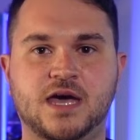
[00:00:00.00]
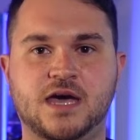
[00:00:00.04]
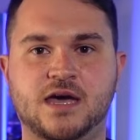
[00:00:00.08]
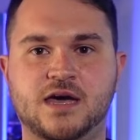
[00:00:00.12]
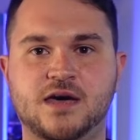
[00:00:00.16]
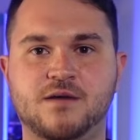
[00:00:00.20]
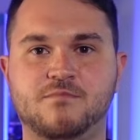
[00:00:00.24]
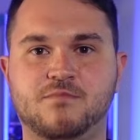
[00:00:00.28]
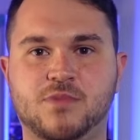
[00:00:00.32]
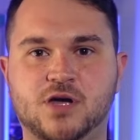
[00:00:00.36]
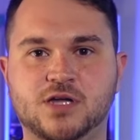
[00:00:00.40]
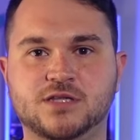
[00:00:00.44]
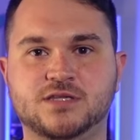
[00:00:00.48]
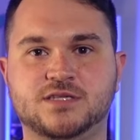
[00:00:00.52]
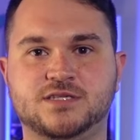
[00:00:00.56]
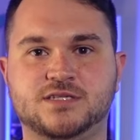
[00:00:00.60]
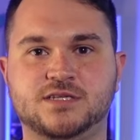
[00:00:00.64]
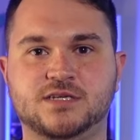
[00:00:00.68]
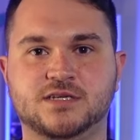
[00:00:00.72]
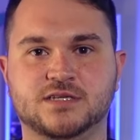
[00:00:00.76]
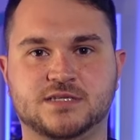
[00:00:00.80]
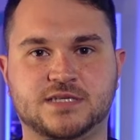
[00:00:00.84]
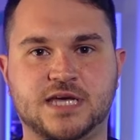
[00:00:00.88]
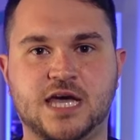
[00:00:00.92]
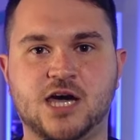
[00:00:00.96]
Ah,
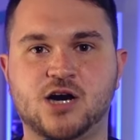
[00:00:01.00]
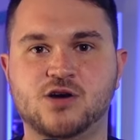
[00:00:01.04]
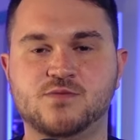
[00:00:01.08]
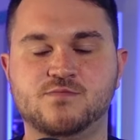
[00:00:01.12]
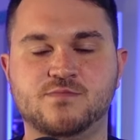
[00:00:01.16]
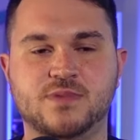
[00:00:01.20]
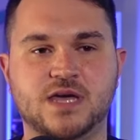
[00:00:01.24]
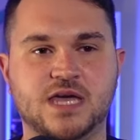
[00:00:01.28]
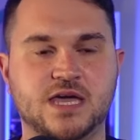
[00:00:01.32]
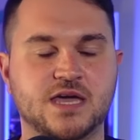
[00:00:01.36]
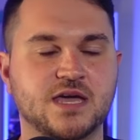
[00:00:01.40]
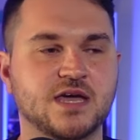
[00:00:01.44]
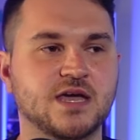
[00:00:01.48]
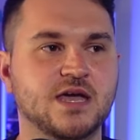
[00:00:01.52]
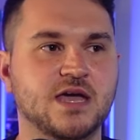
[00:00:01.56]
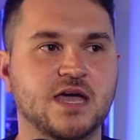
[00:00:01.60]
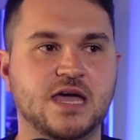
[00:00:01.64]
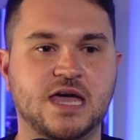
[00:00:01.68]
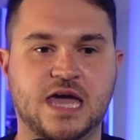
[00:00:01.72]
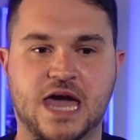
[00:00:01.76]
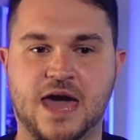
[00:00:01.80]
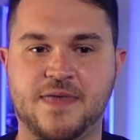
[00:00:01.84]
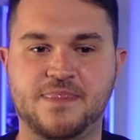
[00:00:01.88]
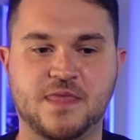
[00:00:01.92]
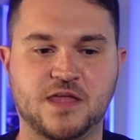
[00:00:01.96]
monsters, help me.
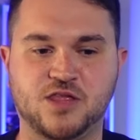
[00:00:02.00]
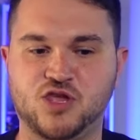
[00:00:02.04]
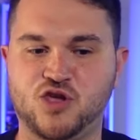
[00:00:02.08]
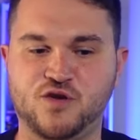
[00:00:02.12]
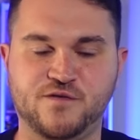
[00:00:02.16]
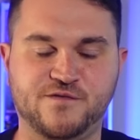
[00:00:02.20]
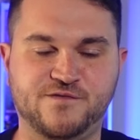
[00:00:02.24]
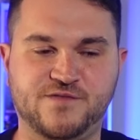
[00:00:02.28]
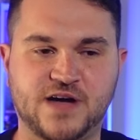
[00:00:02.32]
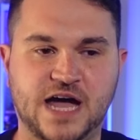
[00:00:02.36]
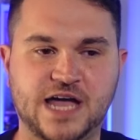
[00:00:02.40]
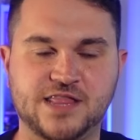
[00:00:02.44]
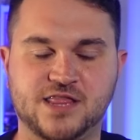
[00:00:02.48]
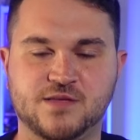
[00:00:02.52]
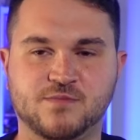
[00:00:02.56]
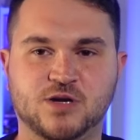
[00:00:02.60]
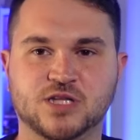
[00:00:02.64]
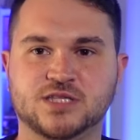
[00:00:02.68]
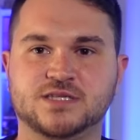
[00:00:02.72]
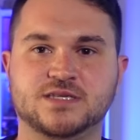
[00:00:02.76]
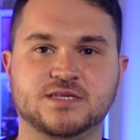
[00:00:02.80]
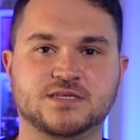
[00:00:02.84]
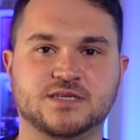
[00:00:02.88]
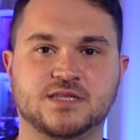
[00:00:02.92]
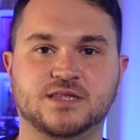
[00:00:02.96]
And then you fight the
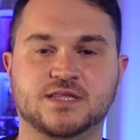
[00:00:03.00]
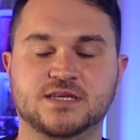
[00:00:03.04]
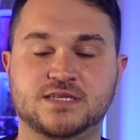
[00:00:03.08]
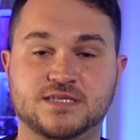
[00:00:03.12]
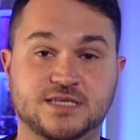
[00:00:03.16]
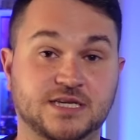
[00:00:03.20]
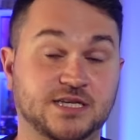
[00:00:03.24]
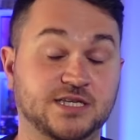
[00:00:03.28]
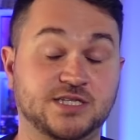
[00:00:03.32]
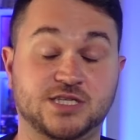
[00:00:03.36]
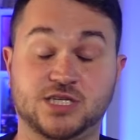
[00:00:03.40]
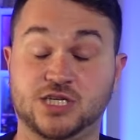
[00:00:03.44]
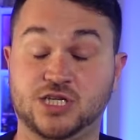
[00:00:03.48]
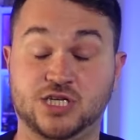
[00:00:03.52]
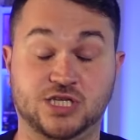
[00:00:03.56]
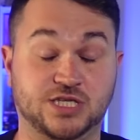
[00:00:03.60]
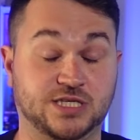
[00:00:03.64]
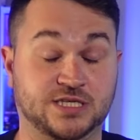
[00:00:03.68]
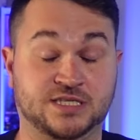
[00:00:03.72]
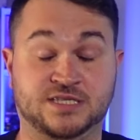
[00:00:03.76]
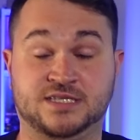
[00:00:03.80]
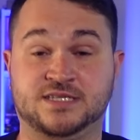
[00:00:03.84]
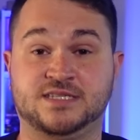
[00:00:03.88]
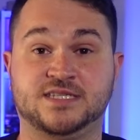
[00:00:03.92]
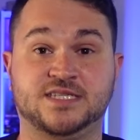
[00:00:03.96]
monsters and the citizen is
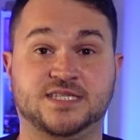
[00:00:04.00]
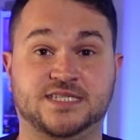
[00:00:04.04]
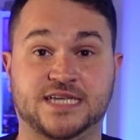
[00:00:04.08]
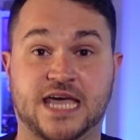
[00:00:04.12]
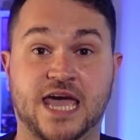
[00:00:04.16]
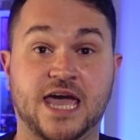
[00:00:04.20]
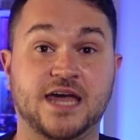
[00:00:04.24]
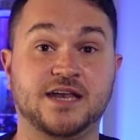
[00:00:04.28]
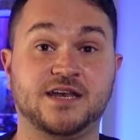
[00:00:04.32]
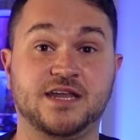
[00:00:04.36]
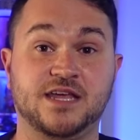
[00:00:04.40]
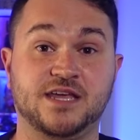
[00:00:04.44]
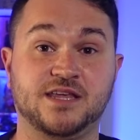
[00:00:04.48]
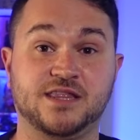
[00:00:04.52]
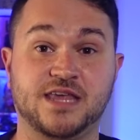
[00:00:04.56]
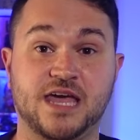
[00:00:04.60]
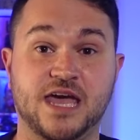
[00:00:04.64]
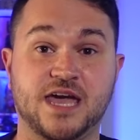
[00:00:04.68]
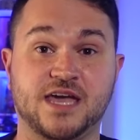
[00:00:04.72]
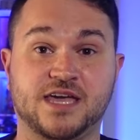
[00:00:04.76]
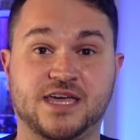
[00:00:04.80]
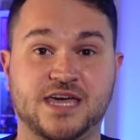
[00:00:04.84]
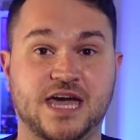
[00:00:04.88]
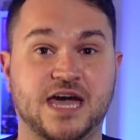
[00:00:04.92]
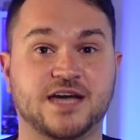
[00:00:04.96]
just standing
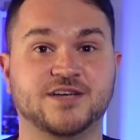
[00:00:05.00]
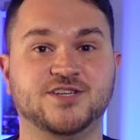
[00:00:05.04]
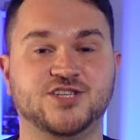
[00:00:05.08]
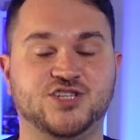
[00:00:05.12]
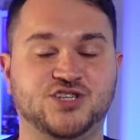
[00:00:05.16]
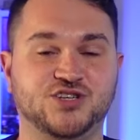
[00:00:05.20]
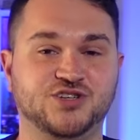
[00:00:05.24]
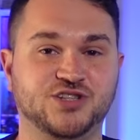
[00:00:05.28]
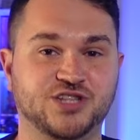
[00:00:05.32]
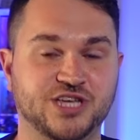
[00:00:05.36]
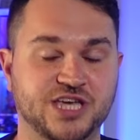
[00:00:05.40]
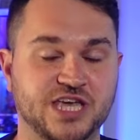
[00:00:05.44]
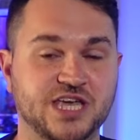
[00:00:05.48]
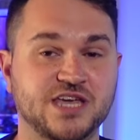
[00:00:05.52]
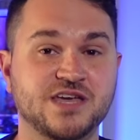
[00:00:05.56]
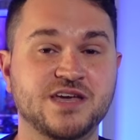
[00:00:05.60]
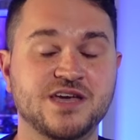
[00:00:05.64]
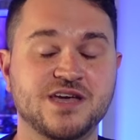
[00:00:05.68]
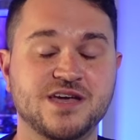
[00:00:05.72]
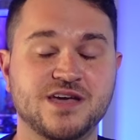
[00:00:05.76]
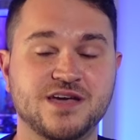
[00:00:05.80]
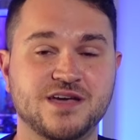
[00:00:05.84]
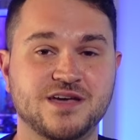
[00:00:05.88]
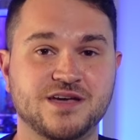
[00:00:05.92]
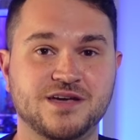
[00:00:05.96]
there casually,
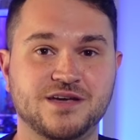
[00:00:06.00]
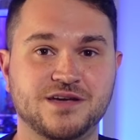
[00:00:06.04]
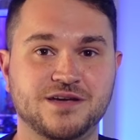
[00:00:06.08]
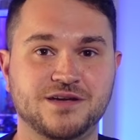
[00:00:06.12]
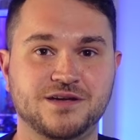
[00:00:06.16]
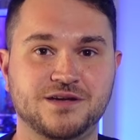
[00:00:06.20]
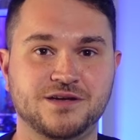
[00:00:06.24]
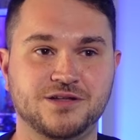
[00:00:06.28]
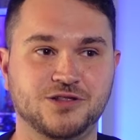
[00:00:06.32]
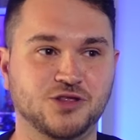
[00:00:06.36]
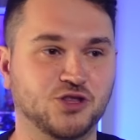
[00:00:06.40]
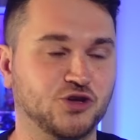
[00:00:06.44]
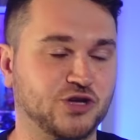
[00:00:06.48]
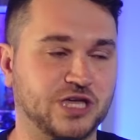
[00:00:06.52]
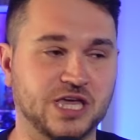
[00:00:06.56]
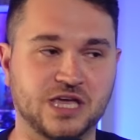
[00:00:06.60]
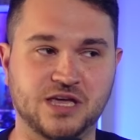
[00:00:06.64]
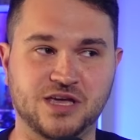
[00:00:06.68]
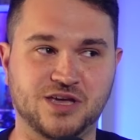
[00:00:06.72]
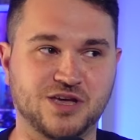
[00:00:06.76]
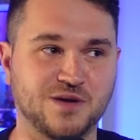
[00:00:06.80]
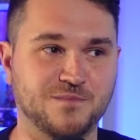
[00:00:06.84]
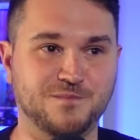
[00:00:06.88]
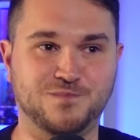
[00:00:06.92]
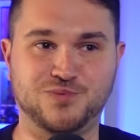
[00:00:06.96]

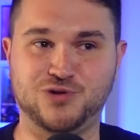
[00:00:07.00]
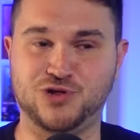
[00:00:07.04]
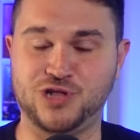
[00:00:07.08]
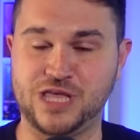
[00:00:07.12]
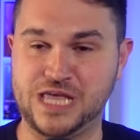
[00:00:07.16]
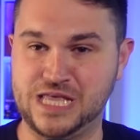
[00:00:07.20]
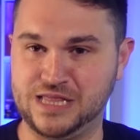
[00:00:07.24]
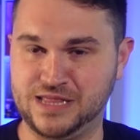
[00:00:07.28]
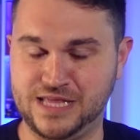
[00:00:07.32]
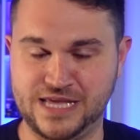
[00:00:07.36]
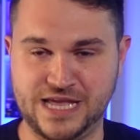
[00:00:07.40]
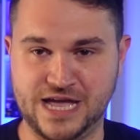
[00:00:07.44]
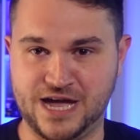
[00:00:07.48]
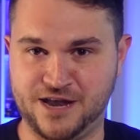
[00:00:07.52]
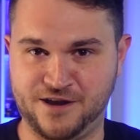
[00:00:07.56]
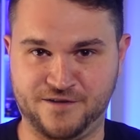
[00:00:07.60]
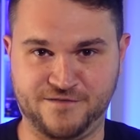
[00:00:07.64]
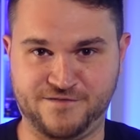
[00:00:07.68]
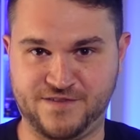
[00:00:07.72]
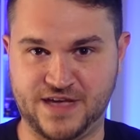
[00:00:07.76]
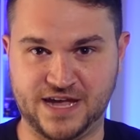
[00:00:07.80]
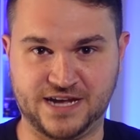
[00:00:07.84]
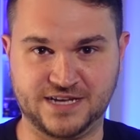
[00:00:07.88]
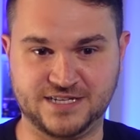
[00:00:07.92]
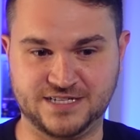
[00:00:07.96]
looking completely
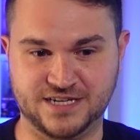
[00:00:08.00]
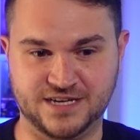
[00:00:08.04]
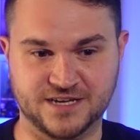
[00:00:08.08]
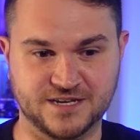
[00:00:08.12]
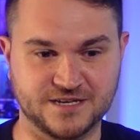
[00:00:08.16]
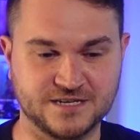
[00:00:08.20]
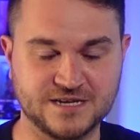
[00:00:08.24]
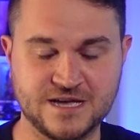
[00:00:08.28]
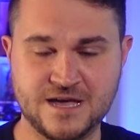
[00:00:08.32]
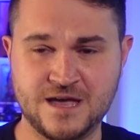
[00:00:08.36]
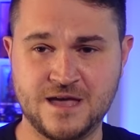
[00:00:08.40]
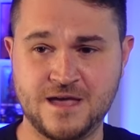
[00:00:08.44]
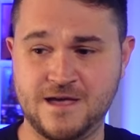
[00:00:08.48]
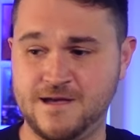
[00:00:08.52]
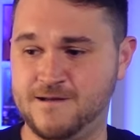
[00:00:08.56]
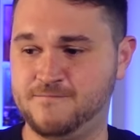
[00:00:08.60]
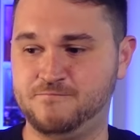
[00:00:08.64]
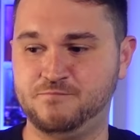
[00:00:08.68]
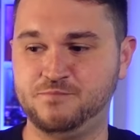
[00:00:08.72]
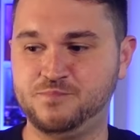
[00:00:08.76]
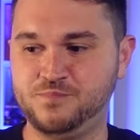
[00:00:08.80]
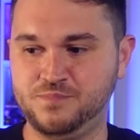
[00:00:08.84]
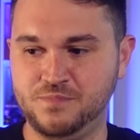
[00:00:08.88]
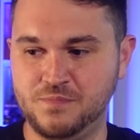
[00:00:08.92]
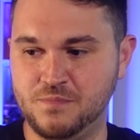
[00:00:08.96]
unaffected
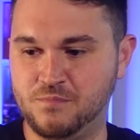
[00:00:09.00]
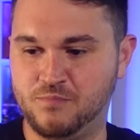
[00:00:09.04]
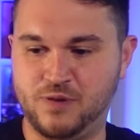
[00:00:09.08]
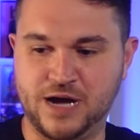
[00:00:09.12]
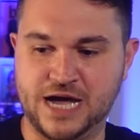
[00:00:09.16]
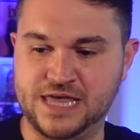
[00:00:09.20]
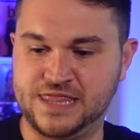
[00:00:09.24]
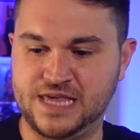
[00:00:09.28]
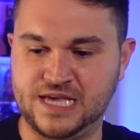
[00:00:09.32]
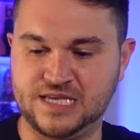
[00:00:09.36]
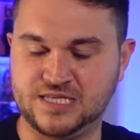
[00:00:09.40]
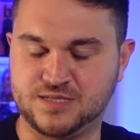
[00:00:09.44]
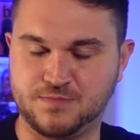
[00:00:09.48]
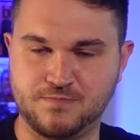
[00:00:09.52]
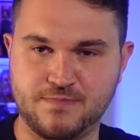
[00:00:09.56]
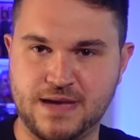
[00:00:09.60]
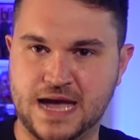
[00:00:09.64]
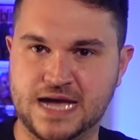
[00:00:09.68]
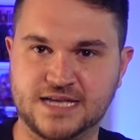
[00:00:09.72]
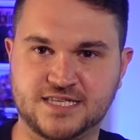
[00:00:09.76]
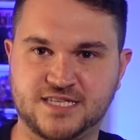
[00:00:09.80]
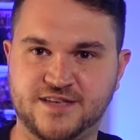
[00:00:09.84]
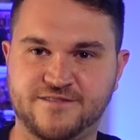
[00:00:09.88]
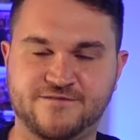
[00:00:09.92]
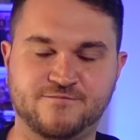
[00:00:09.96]
by these
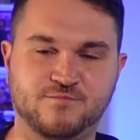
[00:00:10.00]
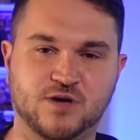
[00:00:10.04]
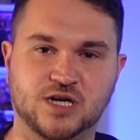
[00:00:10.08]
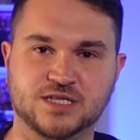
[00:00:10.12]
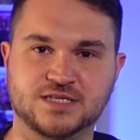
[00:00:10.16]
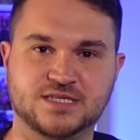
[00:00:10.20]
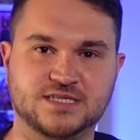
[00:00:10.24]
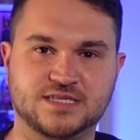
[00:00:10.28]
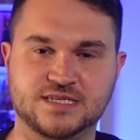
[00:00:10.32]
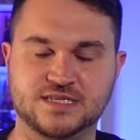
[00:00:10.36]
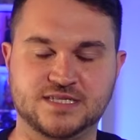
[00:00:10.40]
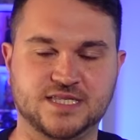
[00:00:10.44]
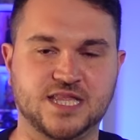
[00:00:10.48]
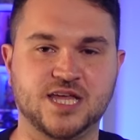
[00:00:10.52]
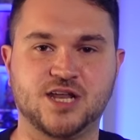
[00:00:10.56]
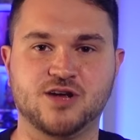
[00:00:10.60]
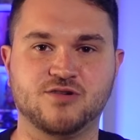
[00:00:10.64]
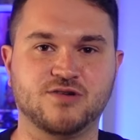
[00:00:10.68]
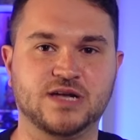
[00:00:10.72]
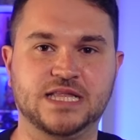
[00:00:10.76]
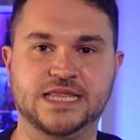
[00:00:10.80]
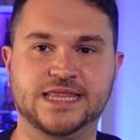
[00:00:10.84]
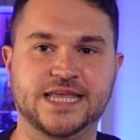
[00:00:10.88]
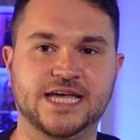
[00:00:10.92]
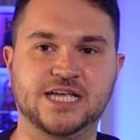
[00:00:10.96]
massive monsters that
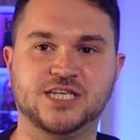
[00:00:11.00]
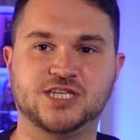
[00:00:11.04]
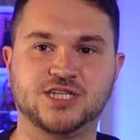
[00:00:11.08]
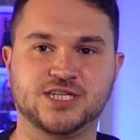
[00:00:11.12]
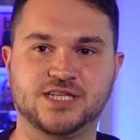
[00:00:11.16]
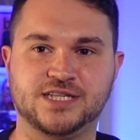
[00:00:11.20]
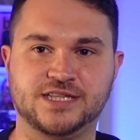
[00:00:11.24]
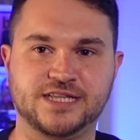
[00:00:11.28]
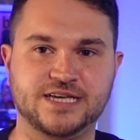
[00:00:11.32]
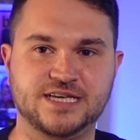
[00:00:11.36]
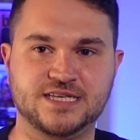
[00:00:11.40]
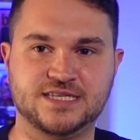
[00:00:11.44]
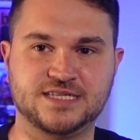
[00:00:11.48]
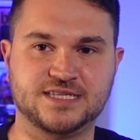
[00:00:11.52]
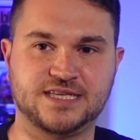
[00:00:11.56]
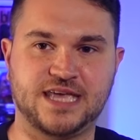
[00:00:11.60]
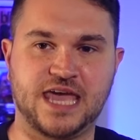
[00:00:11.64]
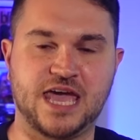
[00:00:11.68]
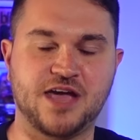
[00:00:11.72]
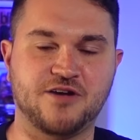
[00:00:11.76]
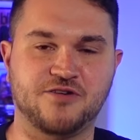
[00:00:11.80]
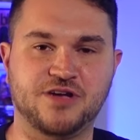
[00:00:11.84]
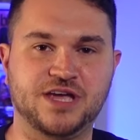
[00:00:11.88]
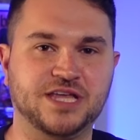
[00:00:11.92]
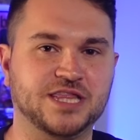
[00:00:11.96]
are allegedly
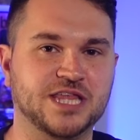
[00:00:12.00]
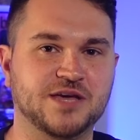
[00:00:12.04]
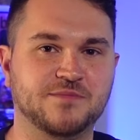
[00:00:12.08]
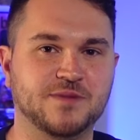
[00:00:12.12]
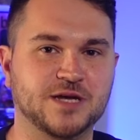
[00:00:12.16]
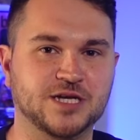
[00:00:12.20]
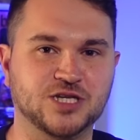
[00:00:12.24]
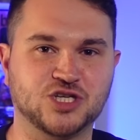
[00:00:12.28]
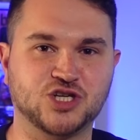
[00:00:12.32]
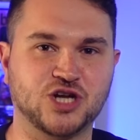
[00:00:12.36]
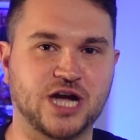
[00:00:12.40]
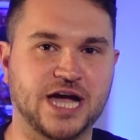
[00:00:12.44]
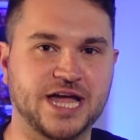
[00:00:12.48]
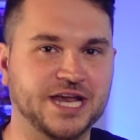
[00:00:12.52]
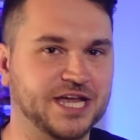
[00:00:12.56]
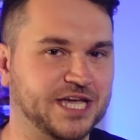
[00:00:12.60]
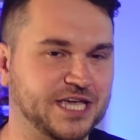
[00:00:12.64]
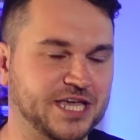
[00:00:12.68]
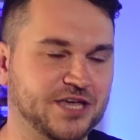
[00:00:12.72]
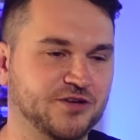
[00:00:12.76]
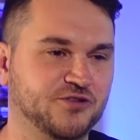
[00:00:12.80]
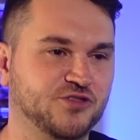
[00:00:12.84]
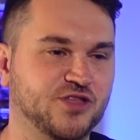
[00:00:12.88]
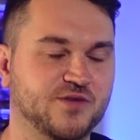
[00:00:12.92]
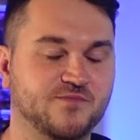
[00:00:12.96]
scaring them and trying to
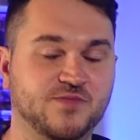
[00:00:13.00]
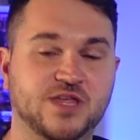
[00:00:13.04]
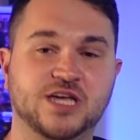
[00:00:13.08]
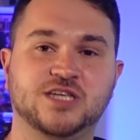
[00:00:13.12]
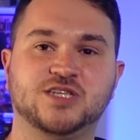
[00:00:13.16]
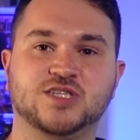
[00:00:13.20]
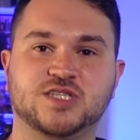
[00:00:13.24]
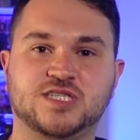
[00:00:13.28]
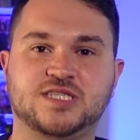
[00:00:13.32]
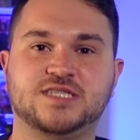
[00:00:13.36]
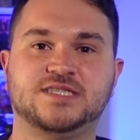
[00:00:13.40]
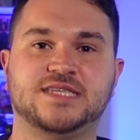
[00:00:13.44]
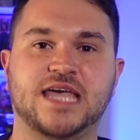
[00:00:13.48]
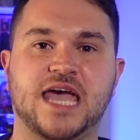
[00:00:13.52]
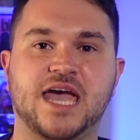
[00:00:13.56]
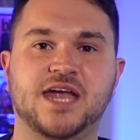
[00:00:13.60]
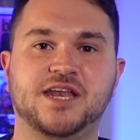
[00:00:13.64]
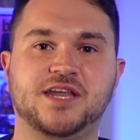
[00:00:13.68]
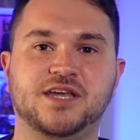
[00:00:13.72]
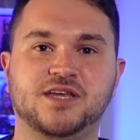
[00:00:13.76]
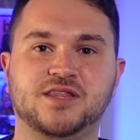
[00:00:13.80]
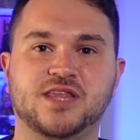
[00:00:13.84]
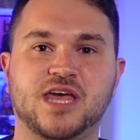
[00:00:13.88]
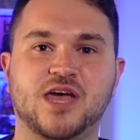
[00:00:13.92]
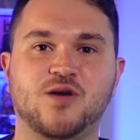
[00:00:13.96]
kill them. They're just
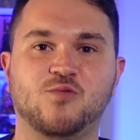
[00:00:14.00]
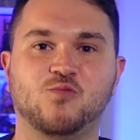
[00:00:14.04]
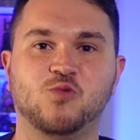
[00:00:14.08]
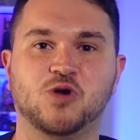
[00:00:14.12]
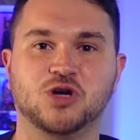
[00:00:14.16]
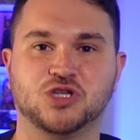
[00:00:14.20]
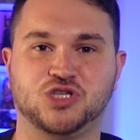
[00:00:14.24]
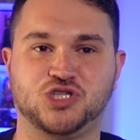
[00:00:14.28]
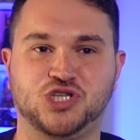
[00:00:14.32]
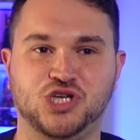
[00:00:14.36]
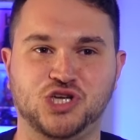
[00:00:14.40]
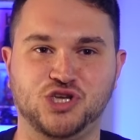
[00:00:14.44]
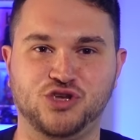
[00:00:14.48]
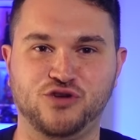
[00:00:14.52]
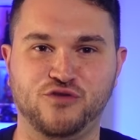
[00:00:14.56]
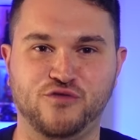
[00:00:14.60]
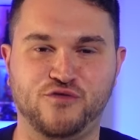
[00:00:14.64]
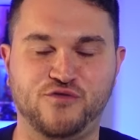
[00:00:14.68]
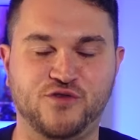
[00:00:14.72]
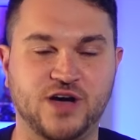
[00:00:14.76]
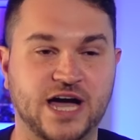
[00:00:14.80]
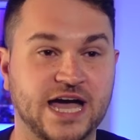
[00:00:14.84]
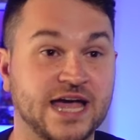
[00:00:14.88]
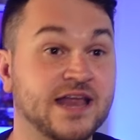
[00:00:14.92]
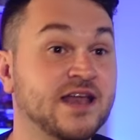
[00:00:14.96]
standing there watching you
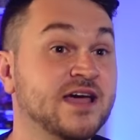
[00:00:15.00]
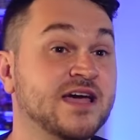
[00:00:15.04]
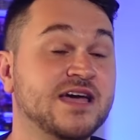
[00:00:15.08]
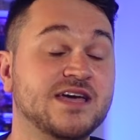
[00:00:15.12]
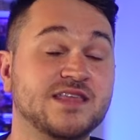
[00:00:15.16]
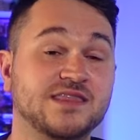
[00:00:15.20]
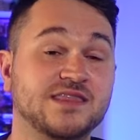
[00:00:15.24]
fight.